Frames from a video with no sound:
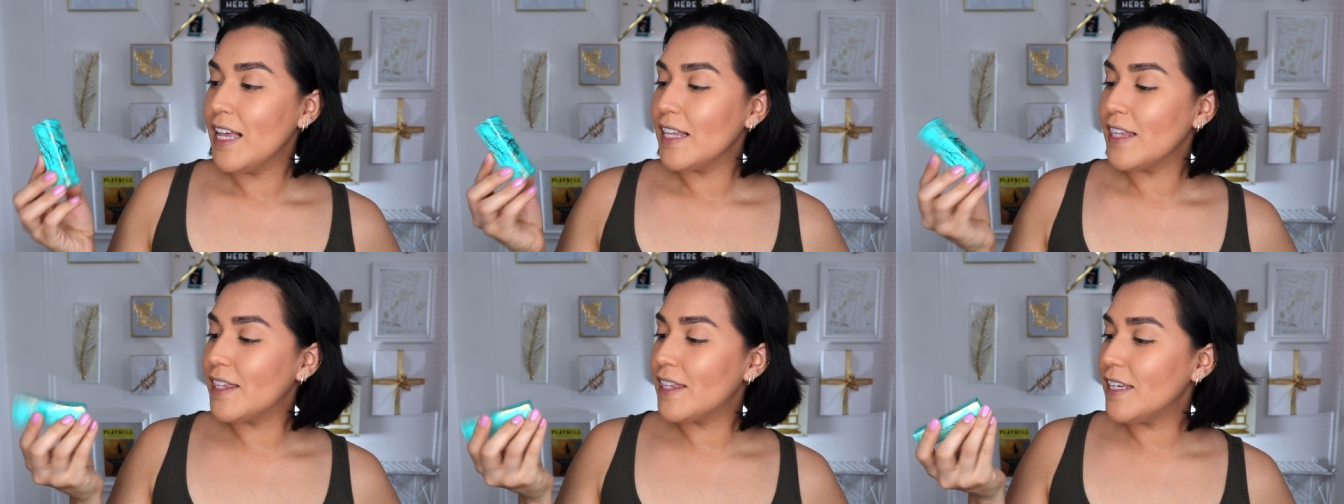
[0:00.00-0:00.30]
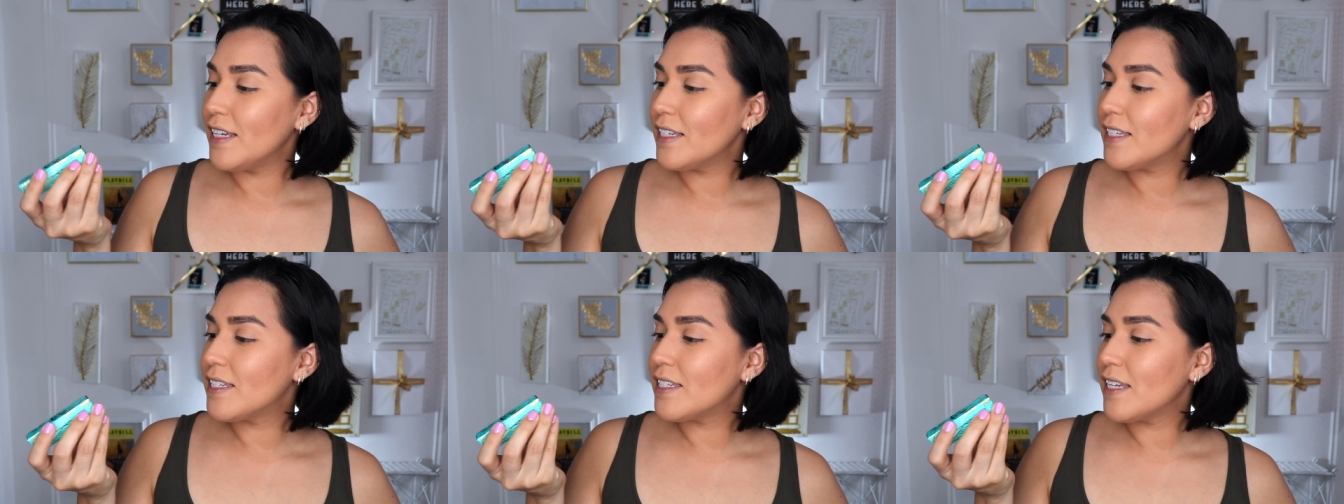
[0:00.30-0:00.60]

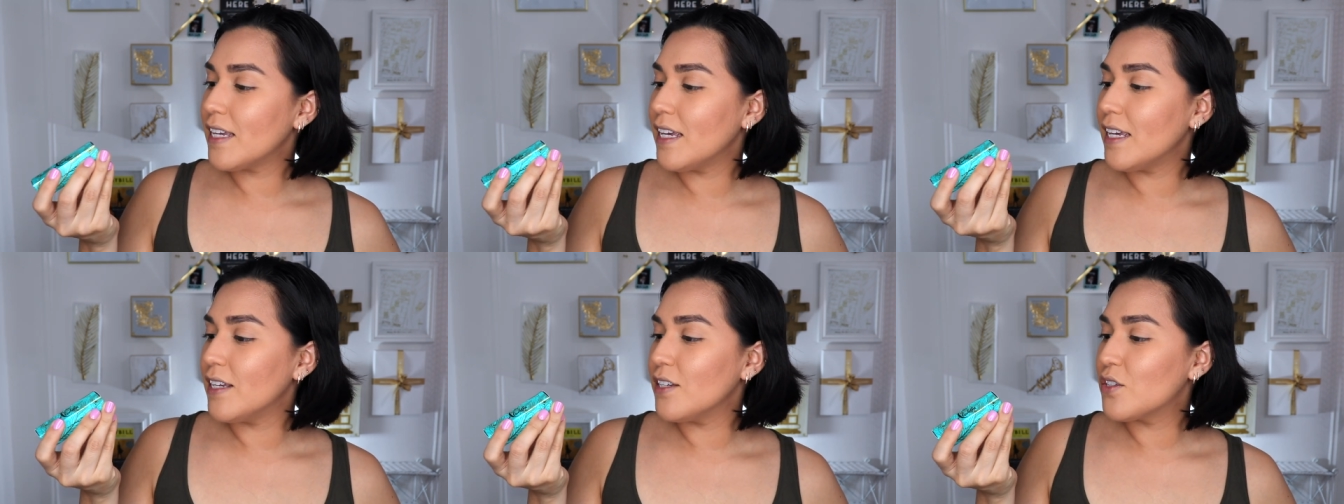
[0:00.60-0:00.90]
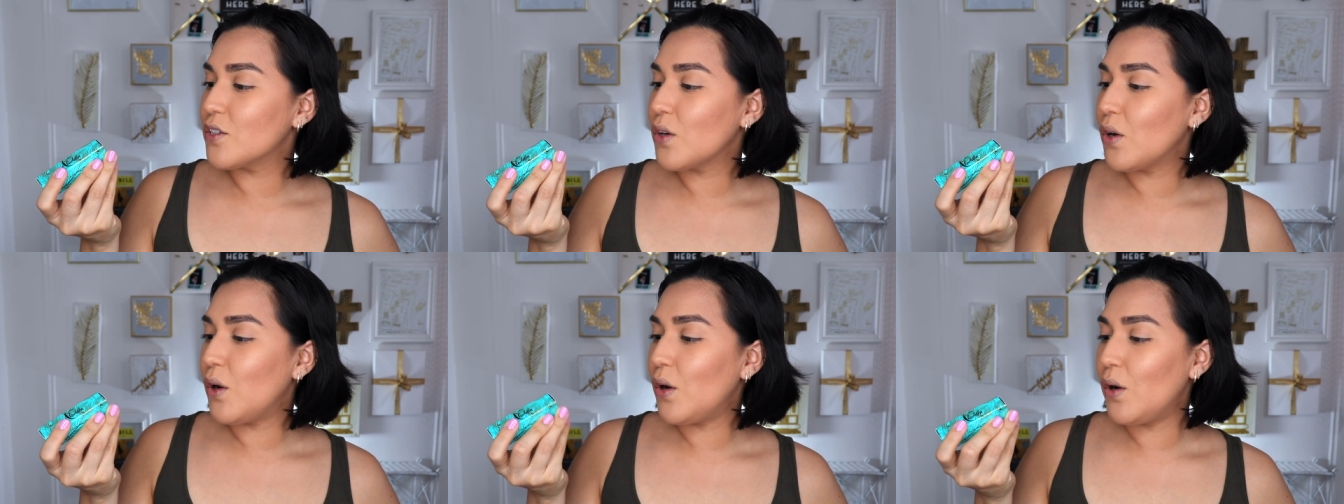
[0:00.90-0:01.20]
This
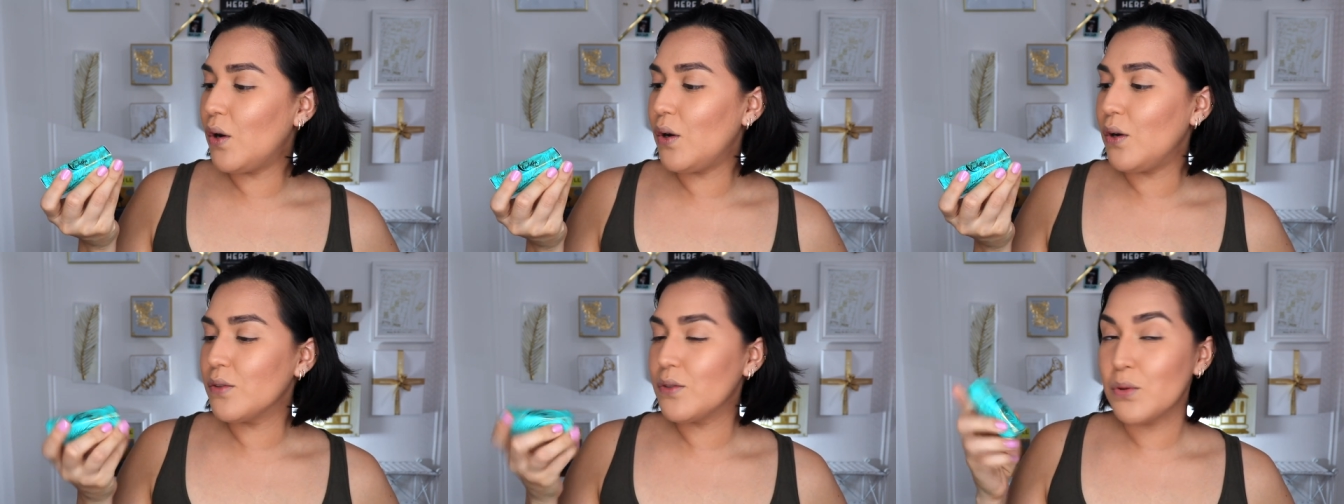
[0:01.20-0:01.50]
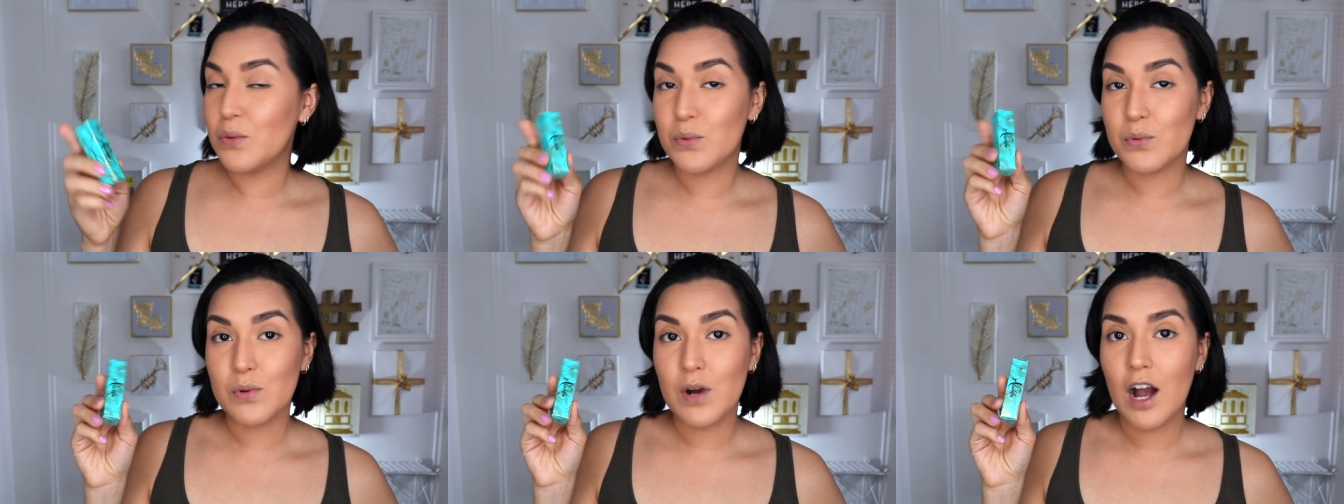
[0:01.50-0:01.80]
is called
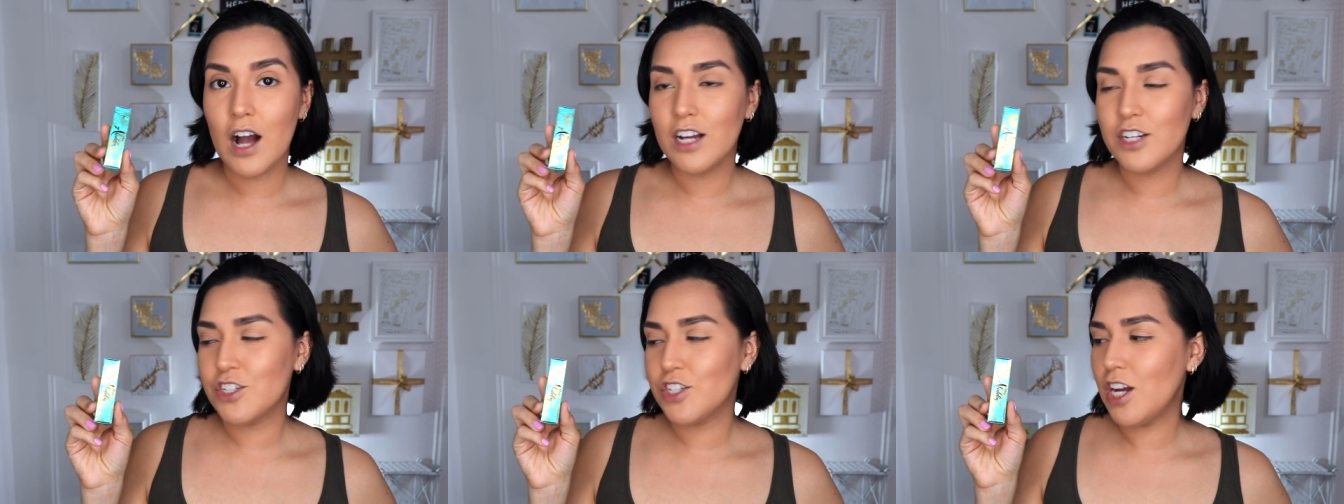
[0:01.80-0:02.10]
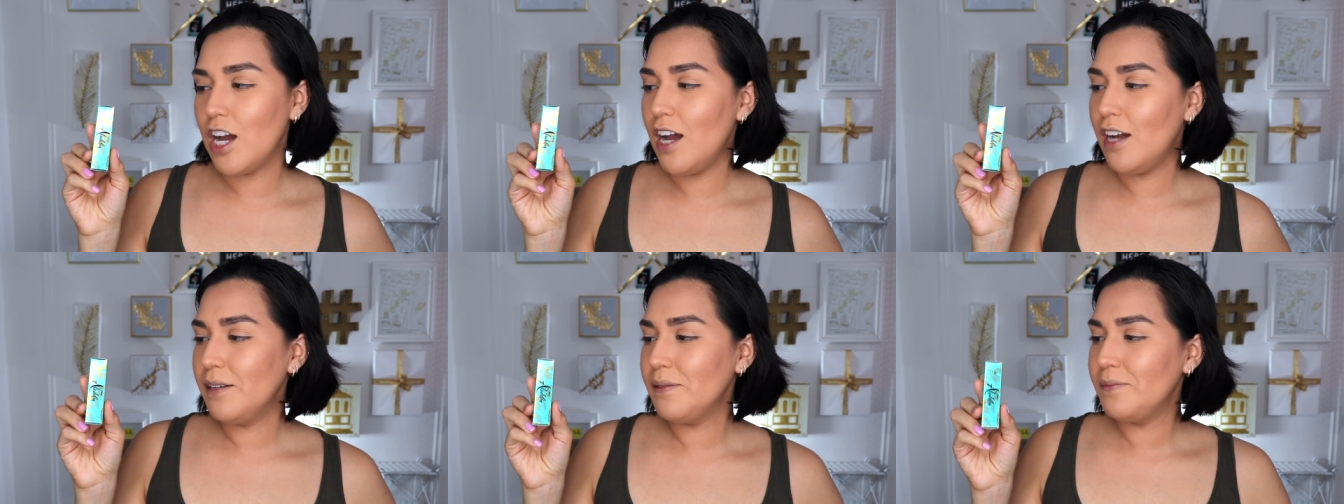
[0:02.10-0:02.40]

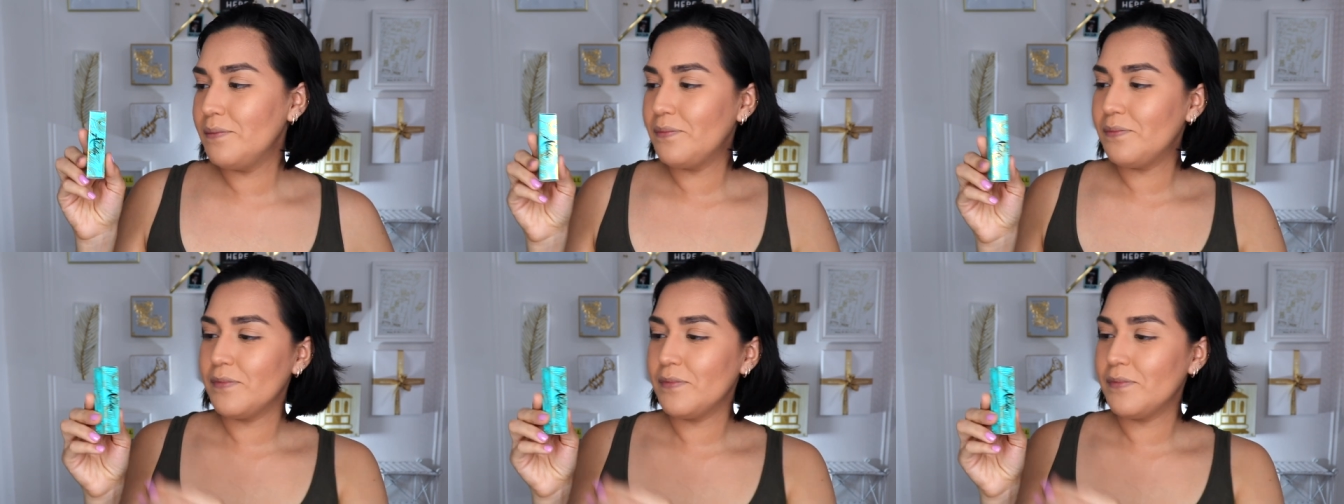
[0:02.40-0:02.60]
Rajah,